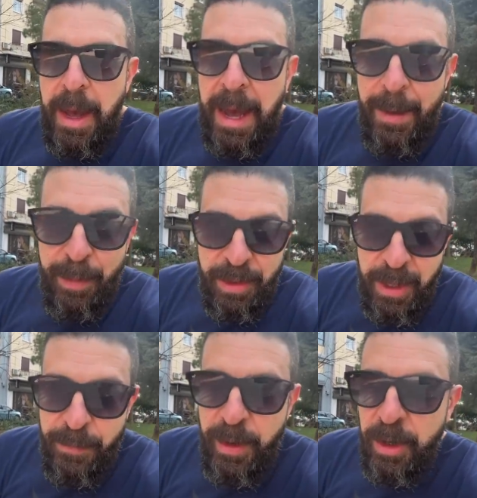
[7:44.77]
I
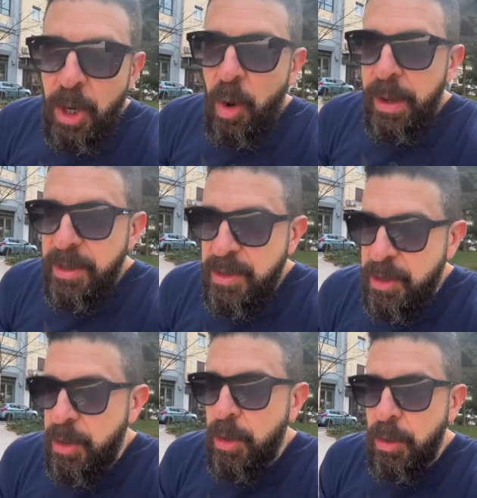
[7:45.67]
believe they're going
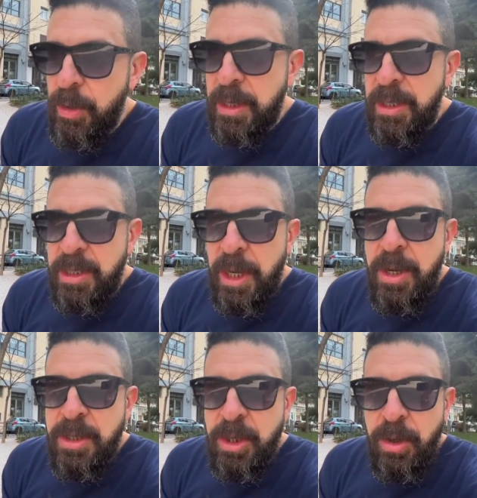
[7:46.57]
to
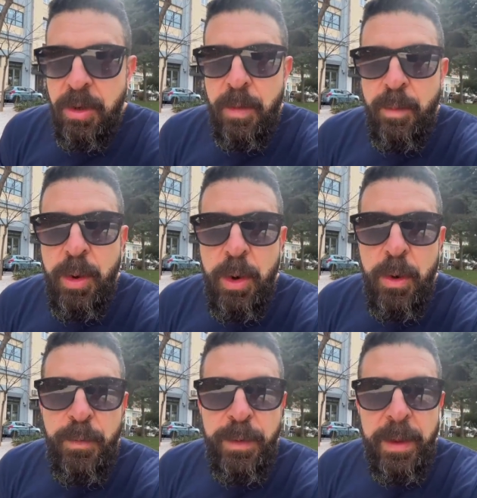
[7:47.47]
continue to
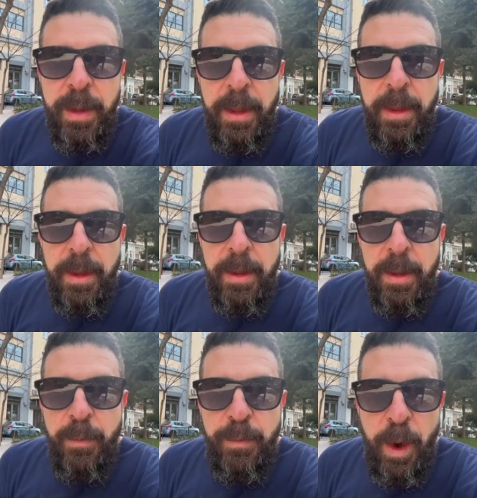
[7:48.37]
move
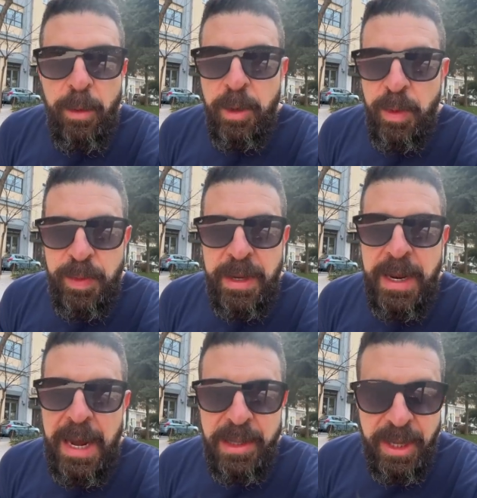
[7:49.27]
forward with the
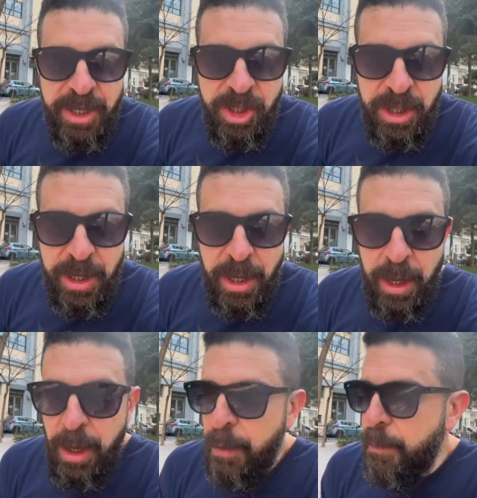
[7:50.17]
annihilation
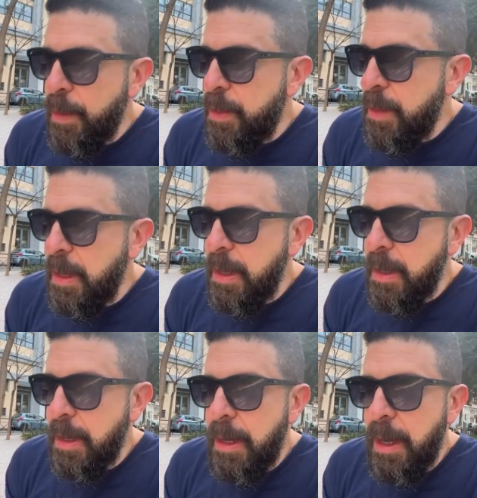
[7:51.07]
of
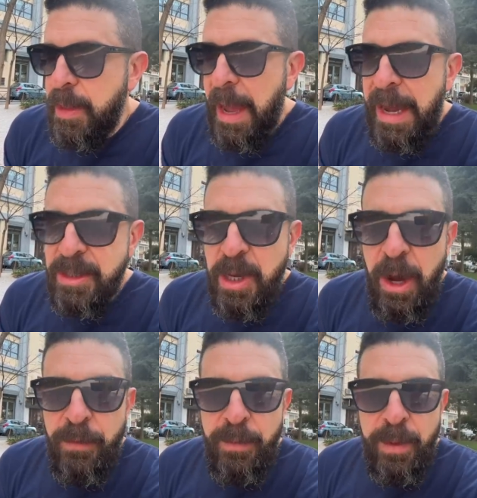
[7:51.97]
the uh, the
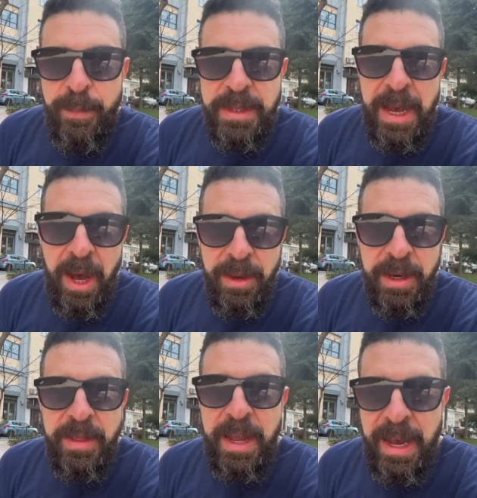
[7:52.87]
Azov
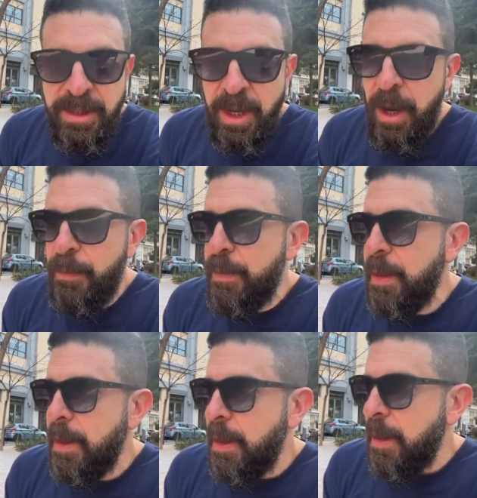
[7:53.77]
battalion and the Azov
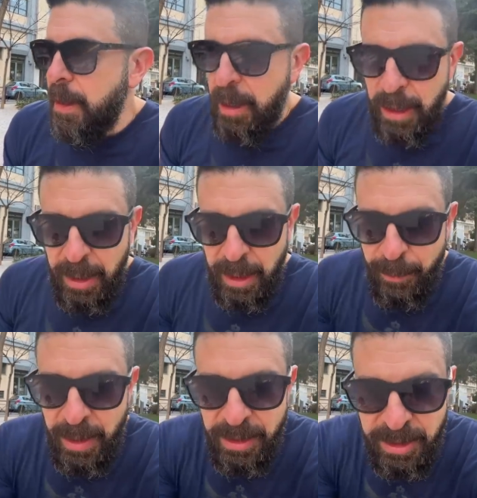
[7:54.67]

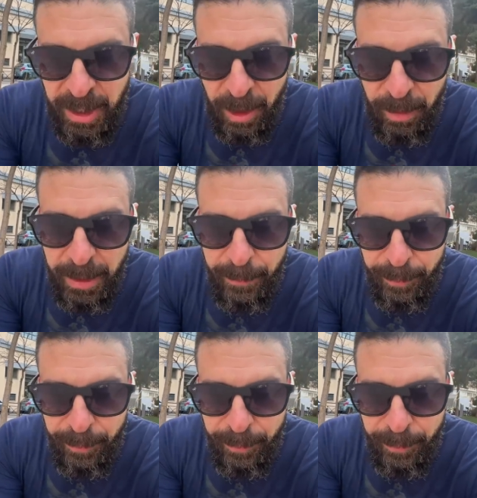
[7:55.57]
uh, military